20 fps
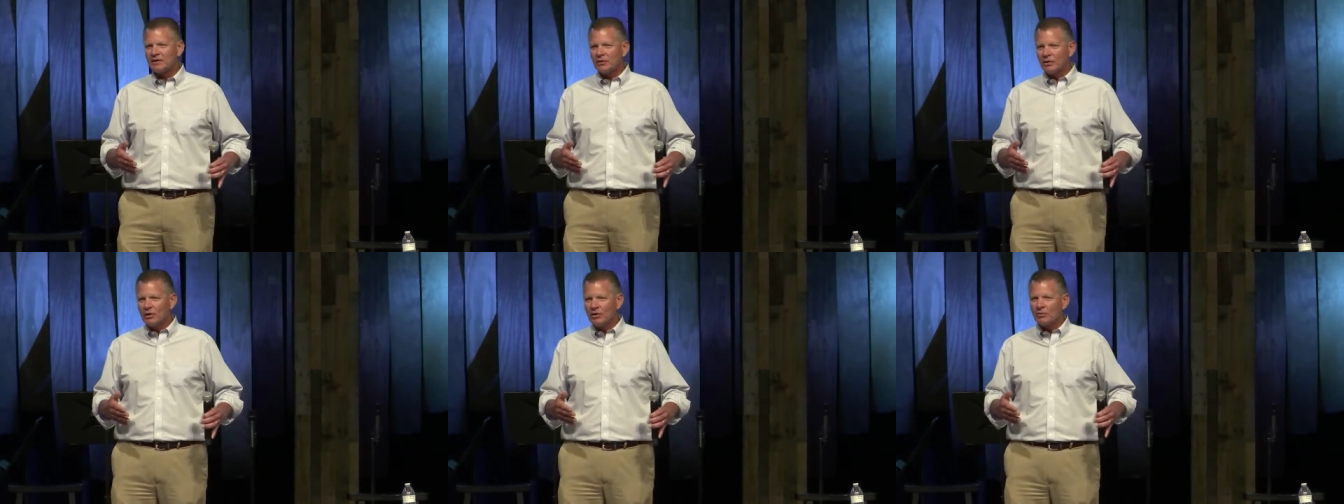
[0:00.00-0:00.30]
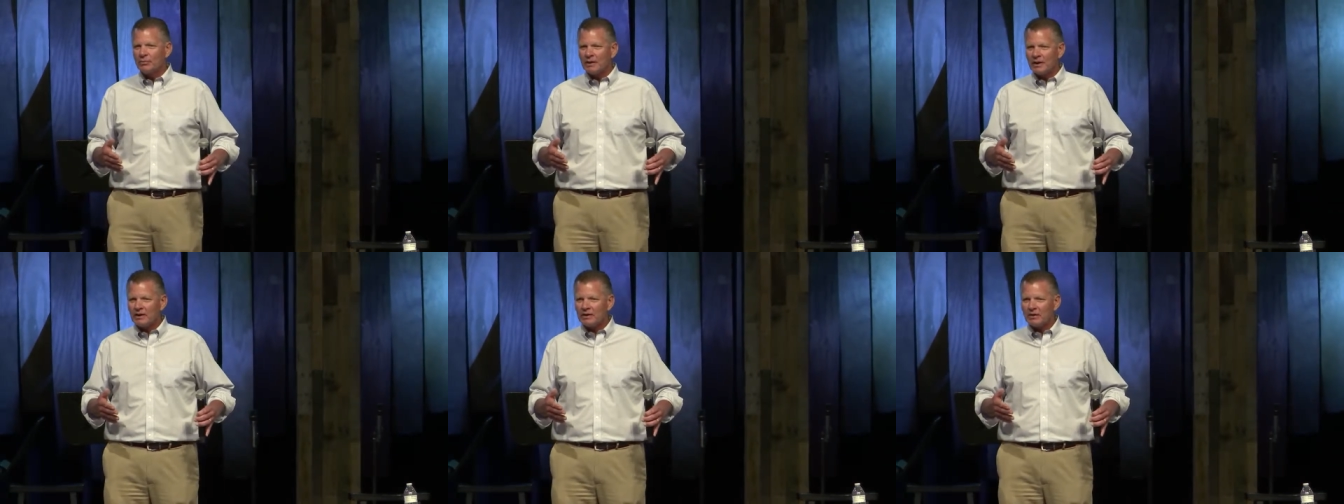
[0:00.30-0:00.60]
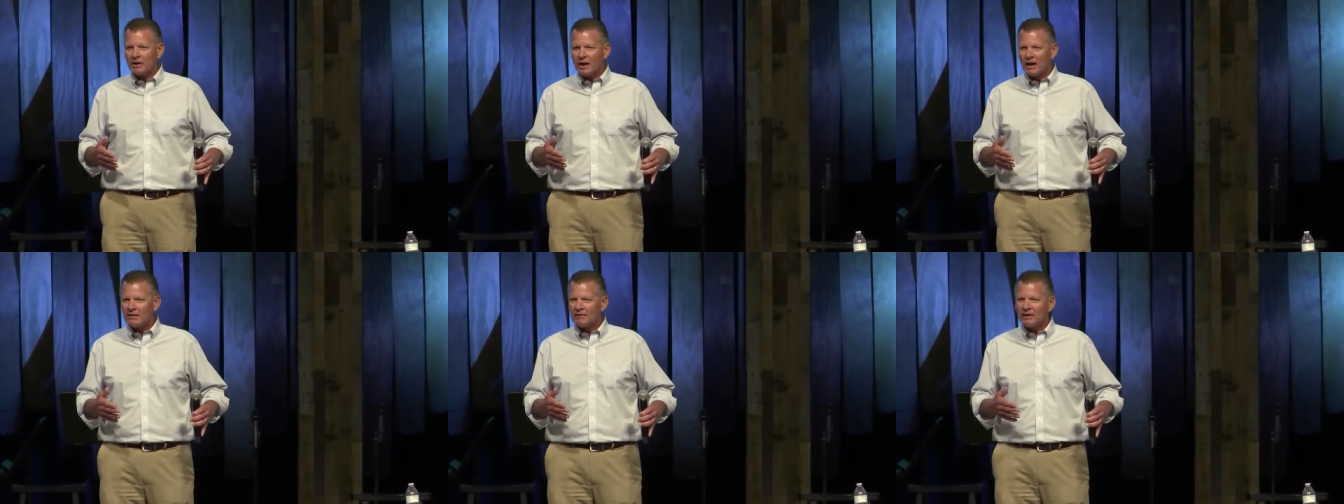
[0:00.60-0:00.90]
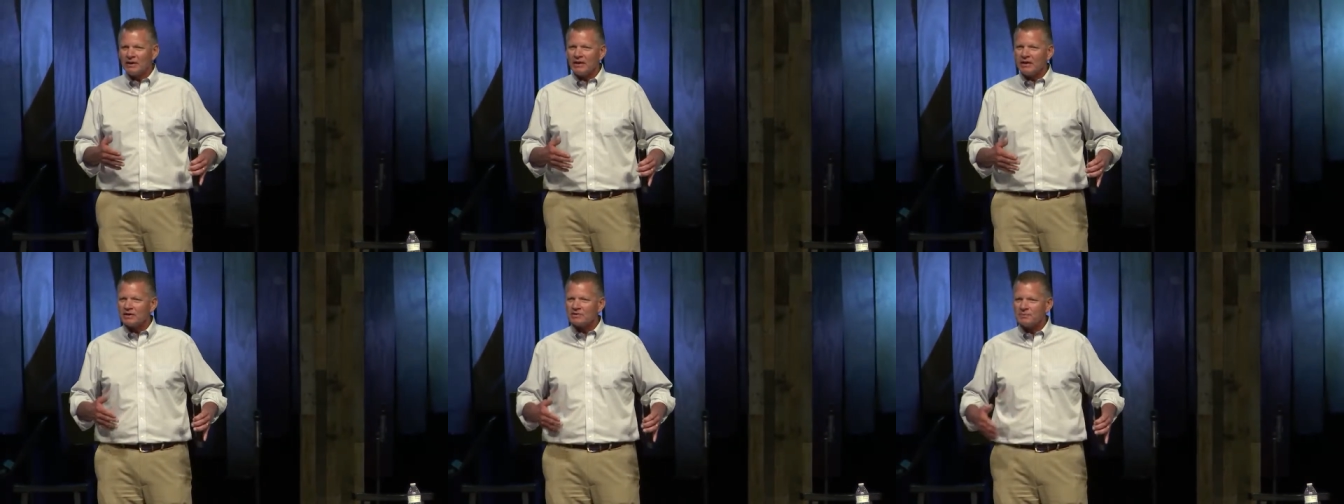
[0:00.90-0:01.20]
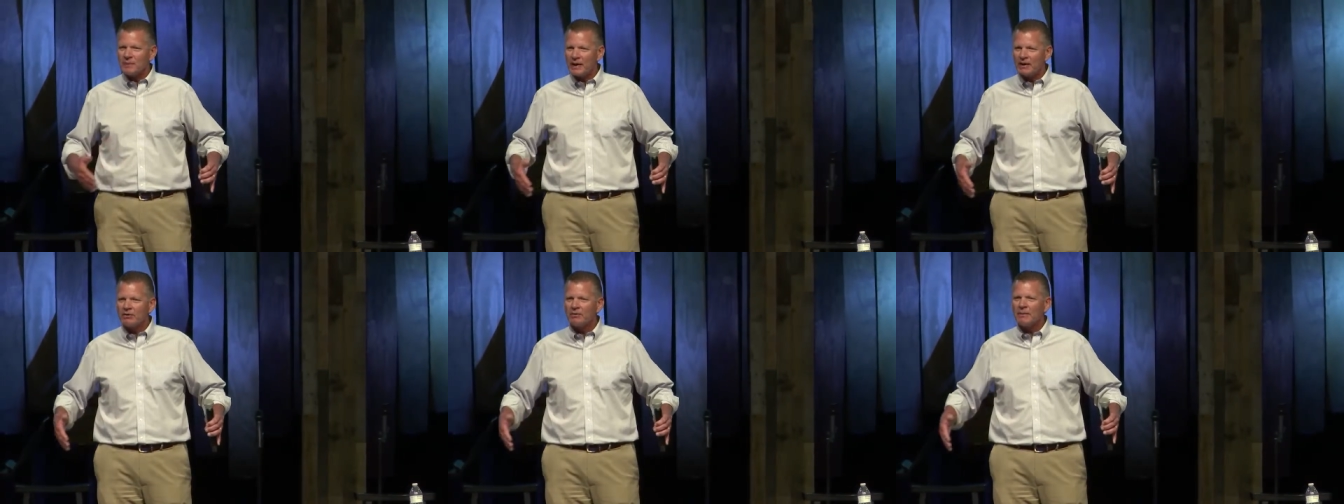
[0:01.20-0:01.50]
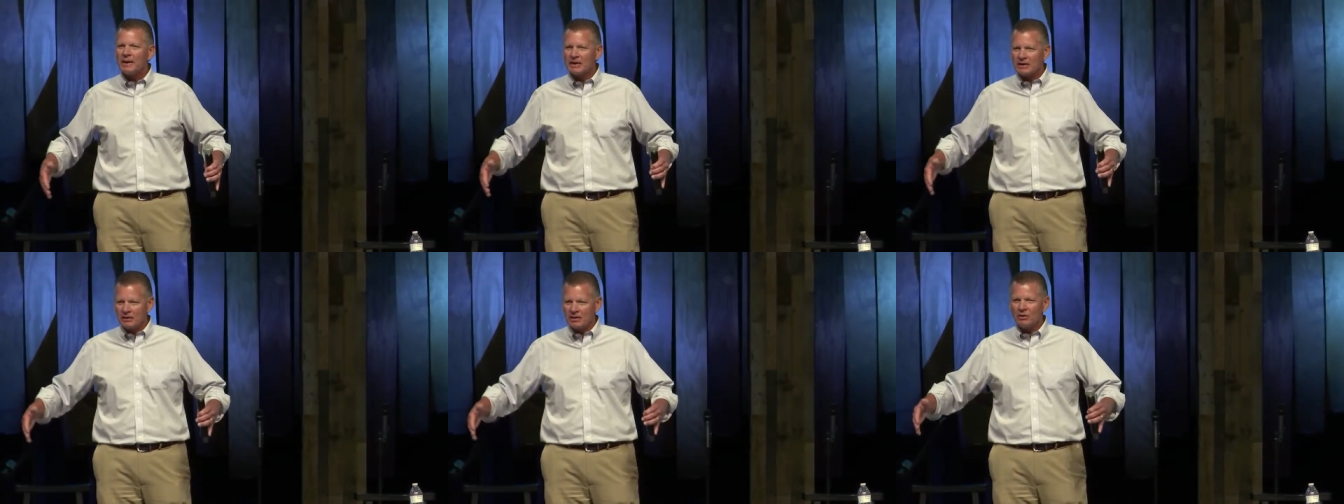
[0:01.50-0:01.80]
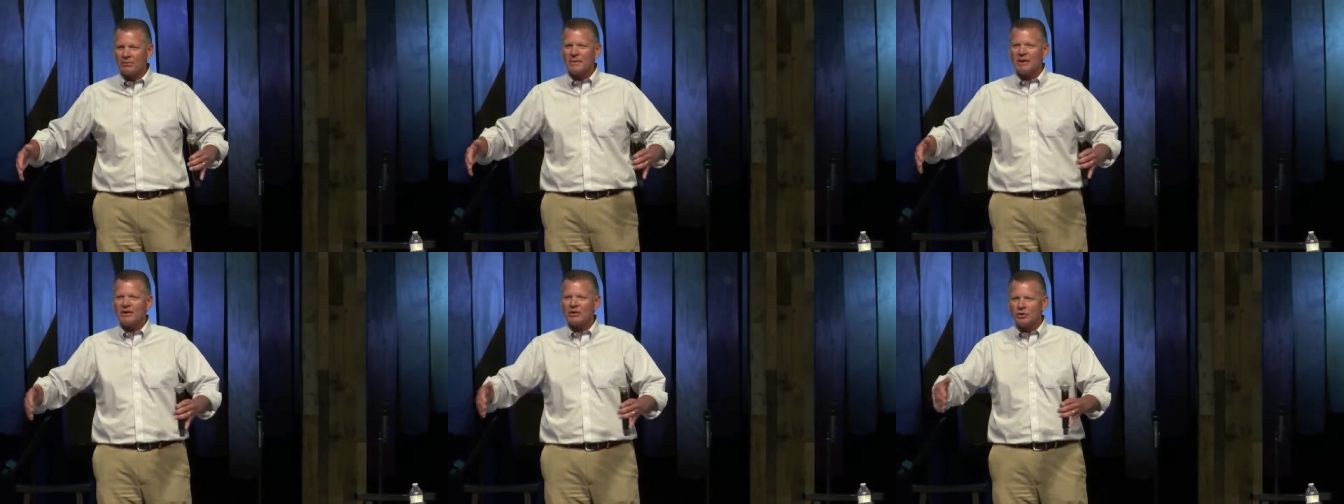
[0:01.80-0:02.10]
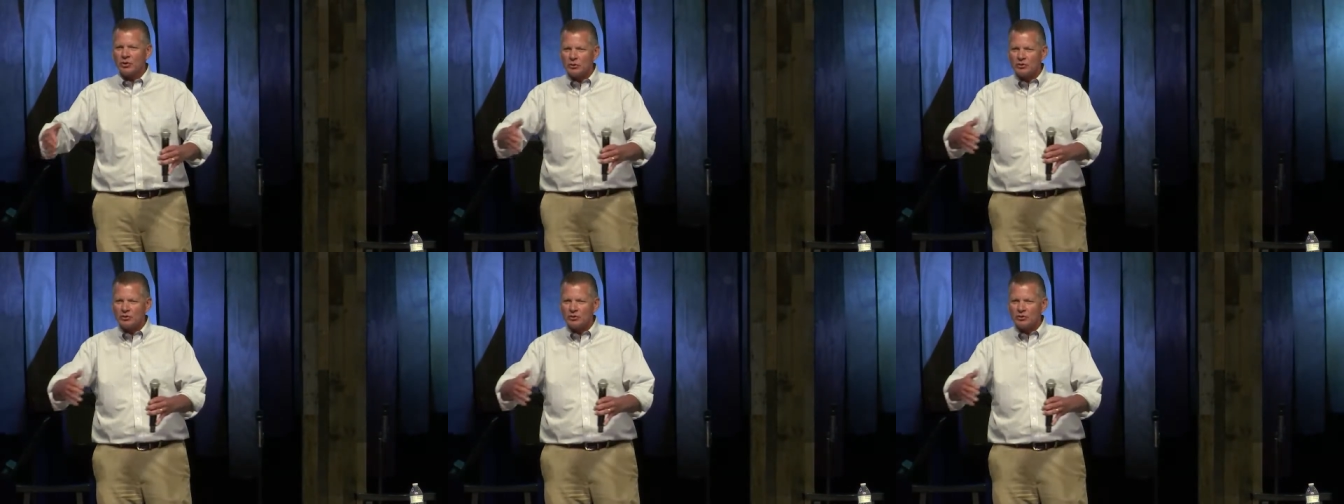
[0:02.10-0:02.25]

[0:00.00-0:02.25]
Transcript: he'll make everything that's bad, he'll make good